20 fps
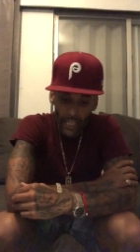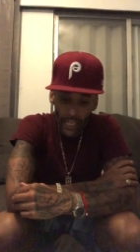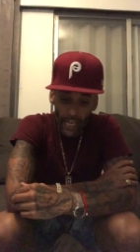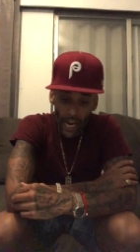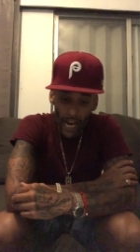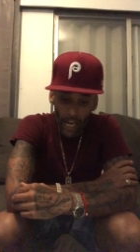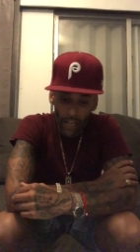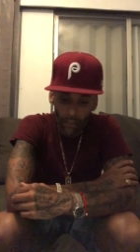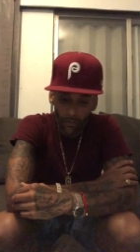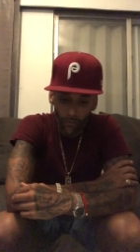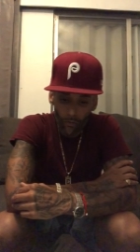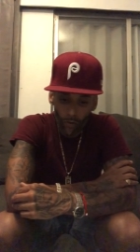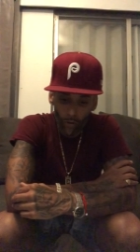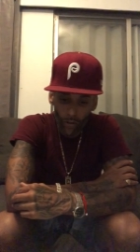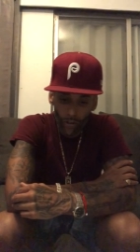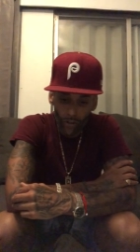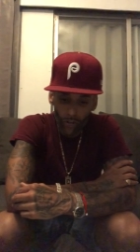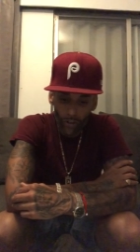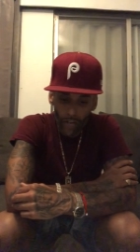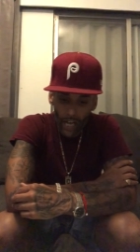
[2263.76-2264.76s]
and olive
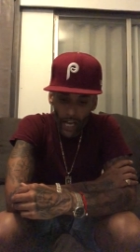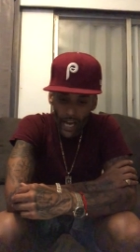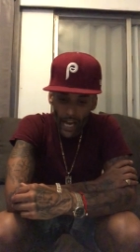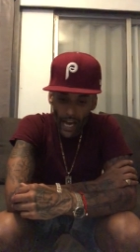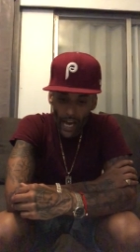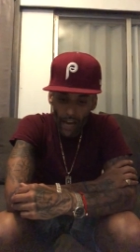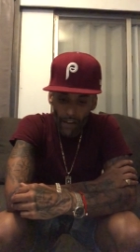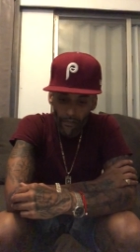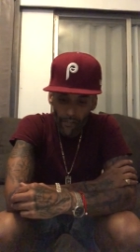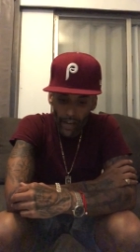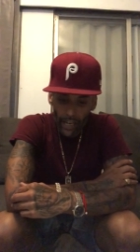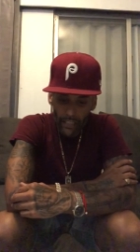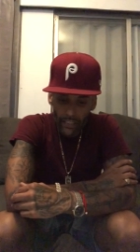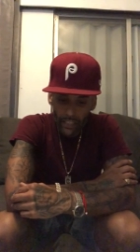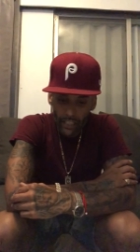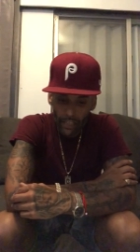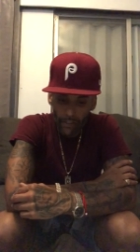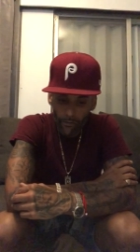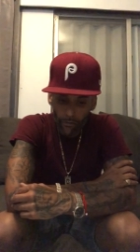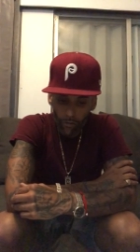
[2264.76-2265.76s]
oil, have
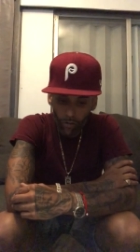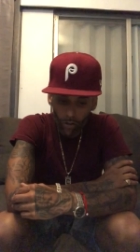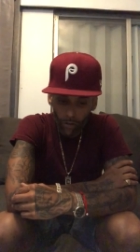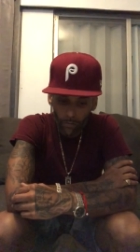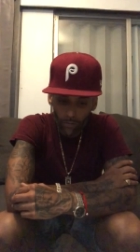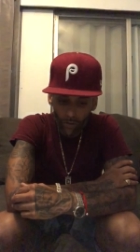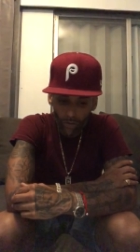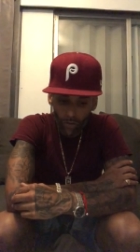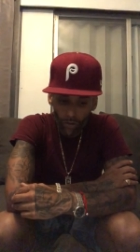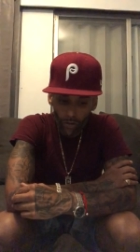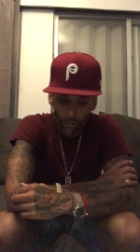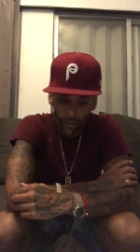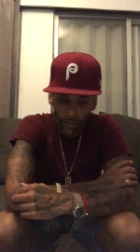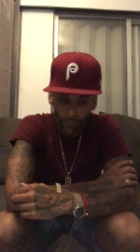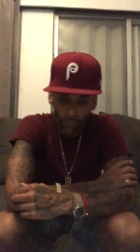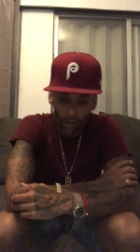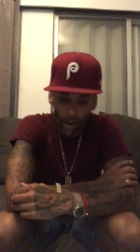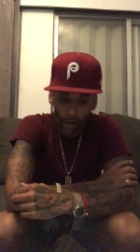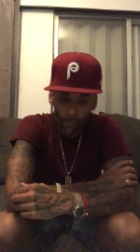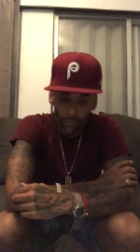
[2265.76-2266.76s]
anti-inflammatory
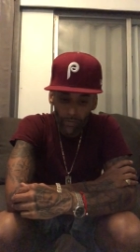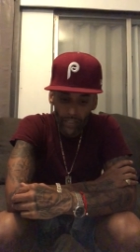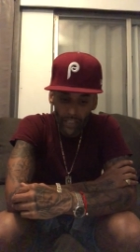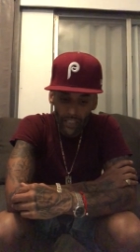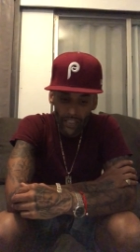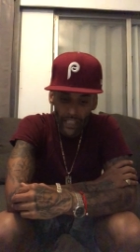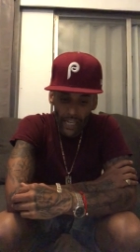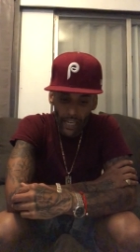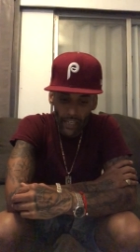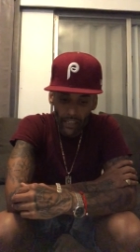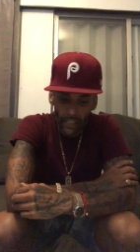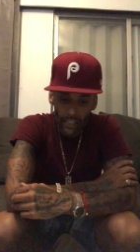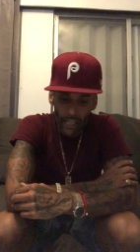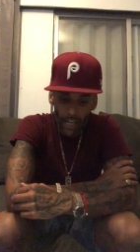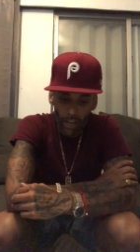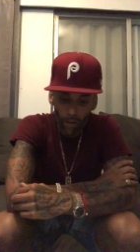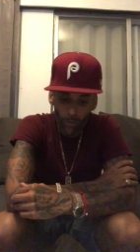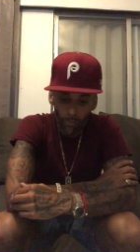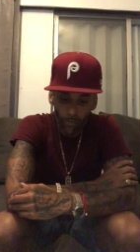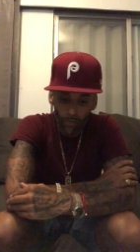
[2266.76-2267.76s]
properties that could
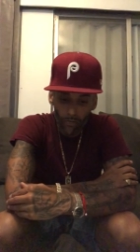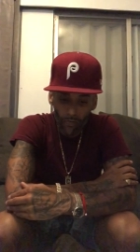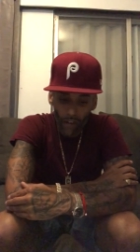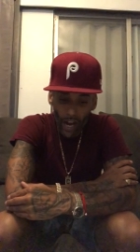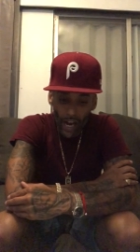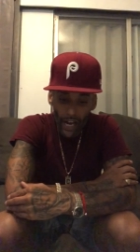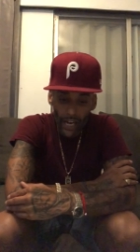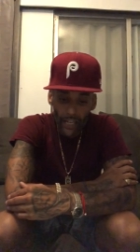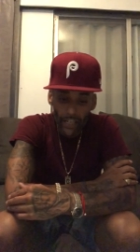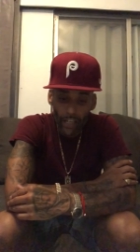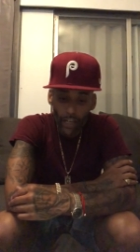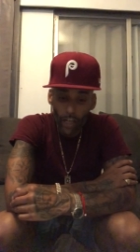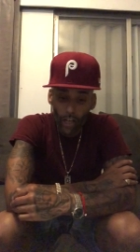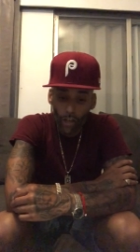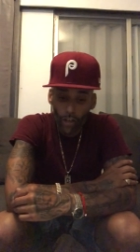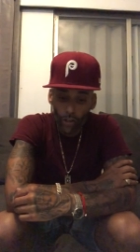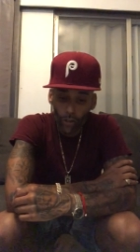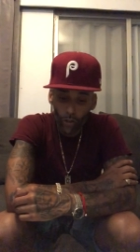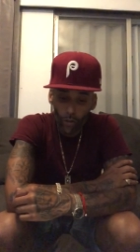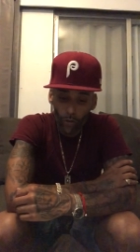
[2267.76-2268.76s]
help provide
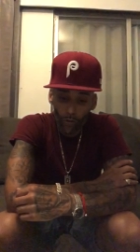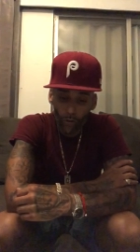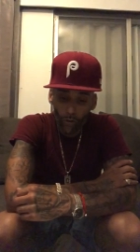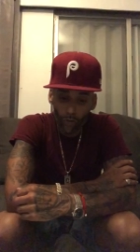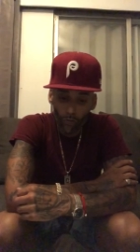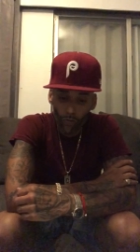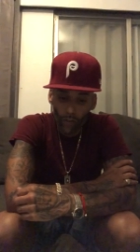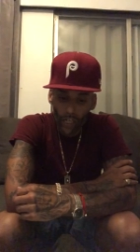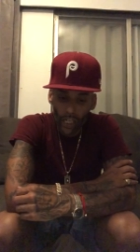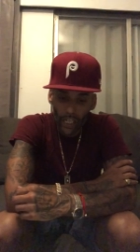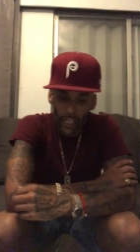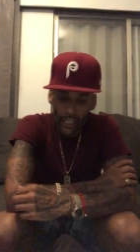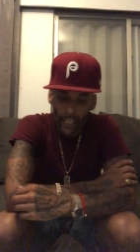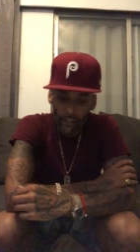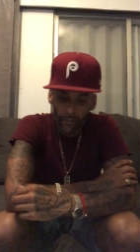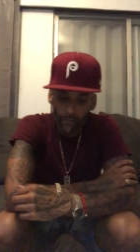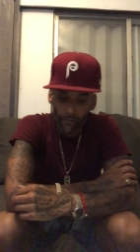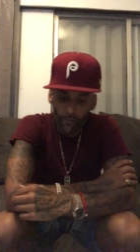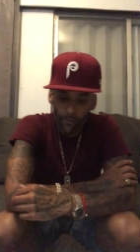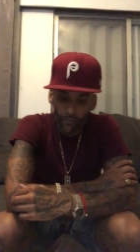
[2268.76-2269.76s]
you the
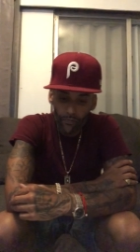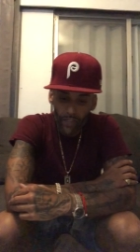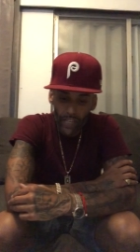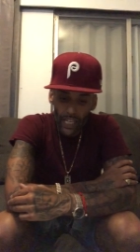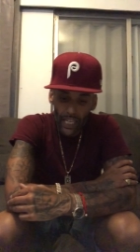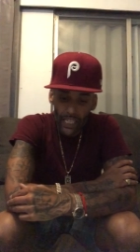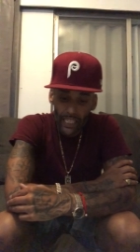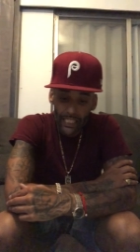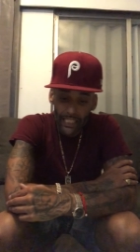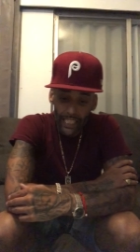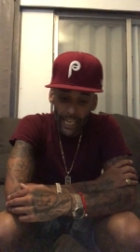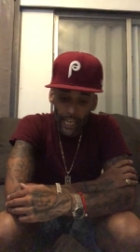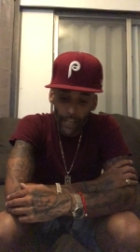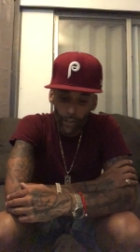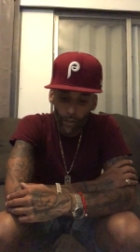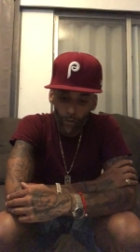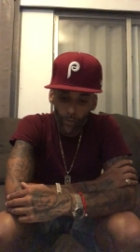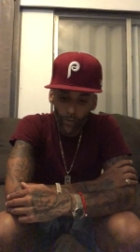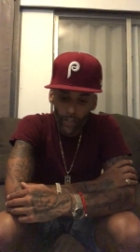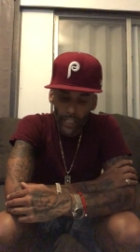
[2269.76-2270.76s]
relief that
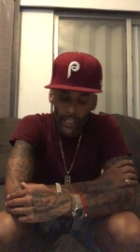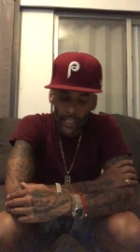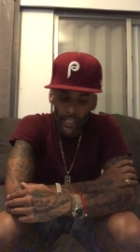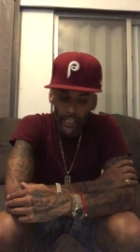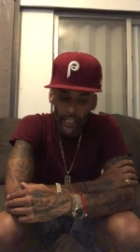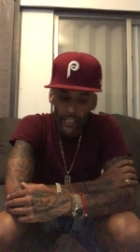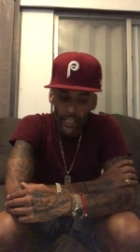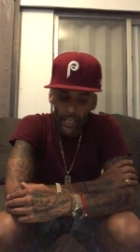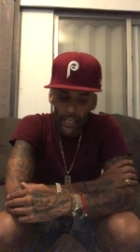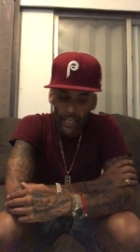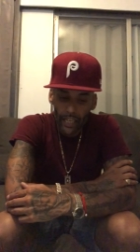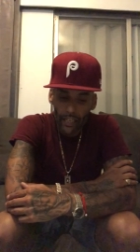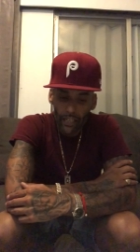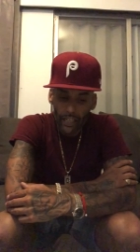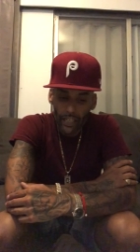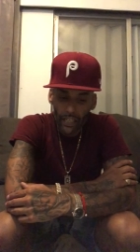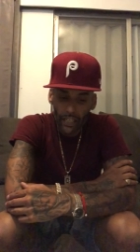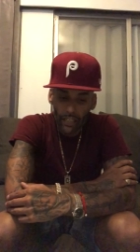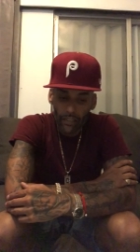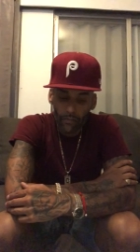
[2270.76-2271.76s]
you need. It
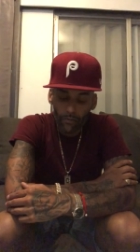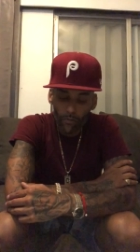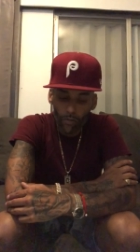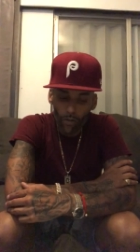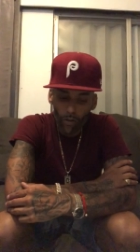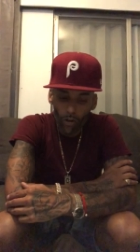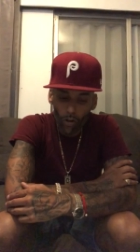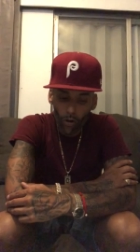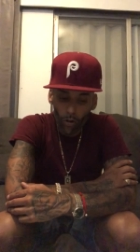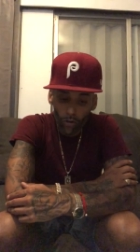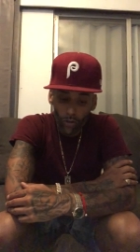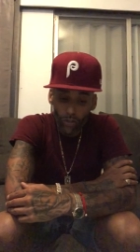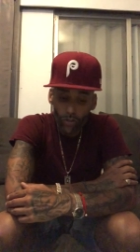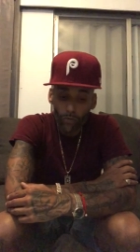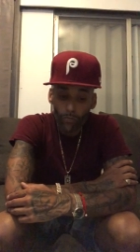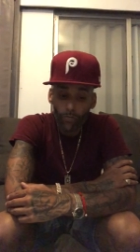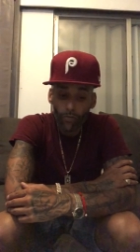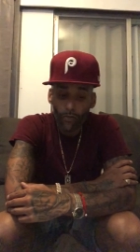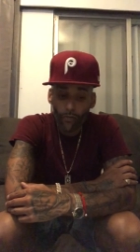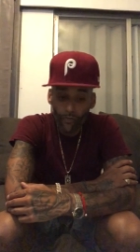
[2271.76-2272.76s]
can
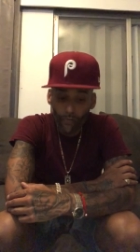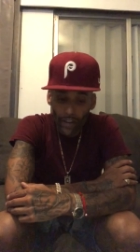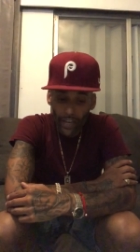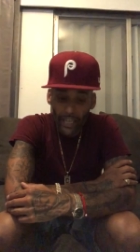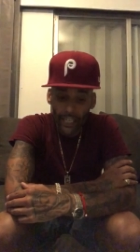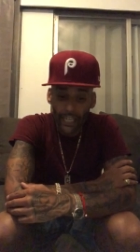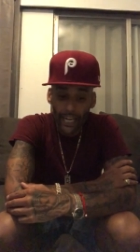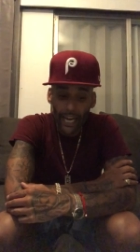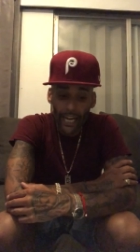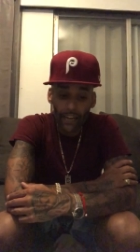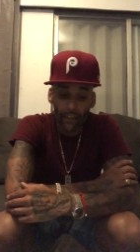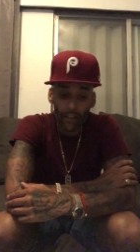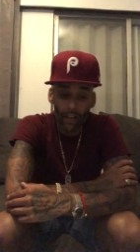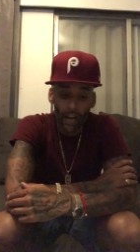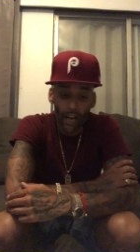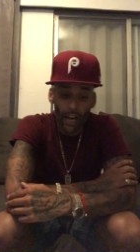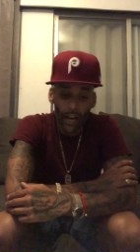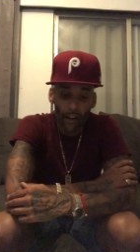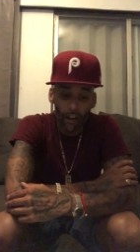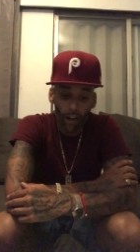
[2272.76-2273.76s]
also prevent
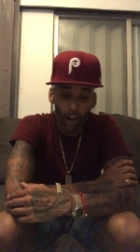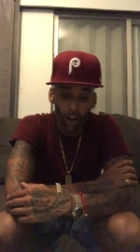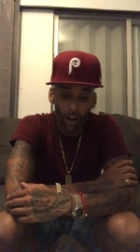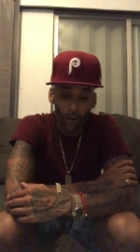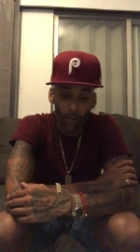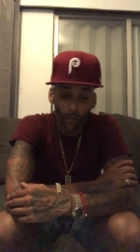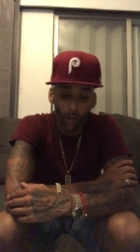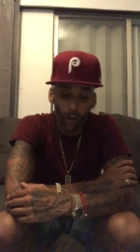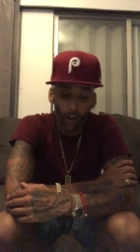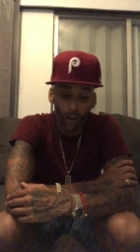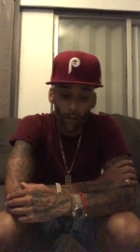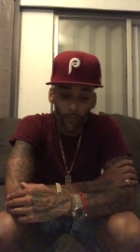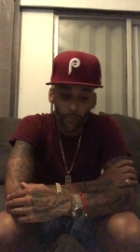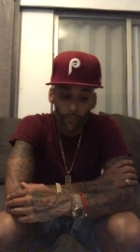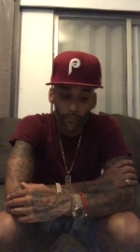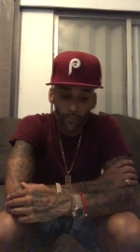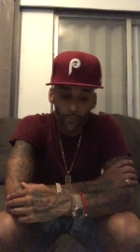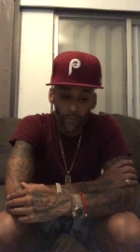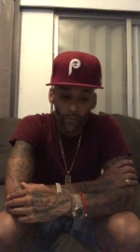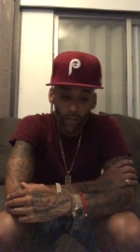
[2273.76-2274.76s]

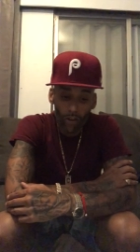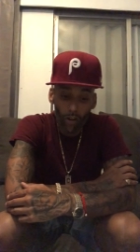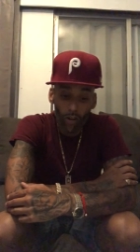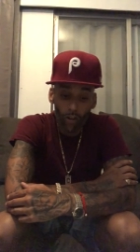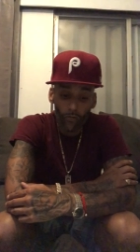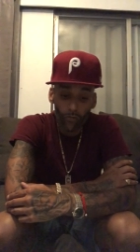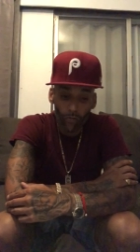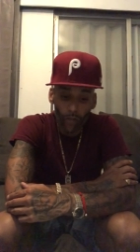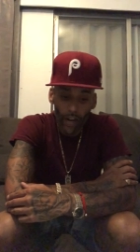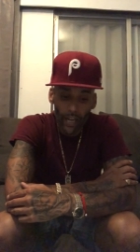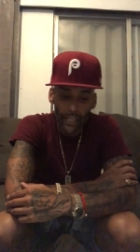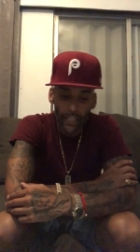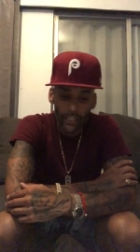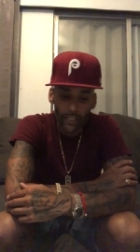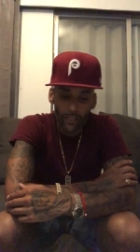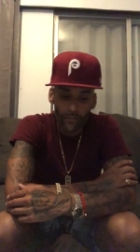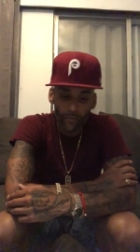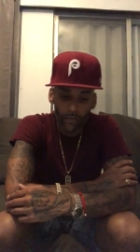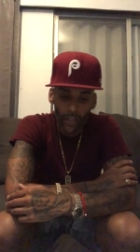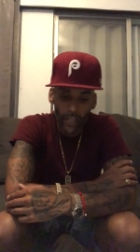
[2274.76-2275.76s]

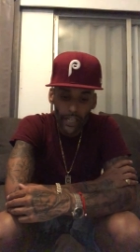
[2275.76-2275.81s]
arthritis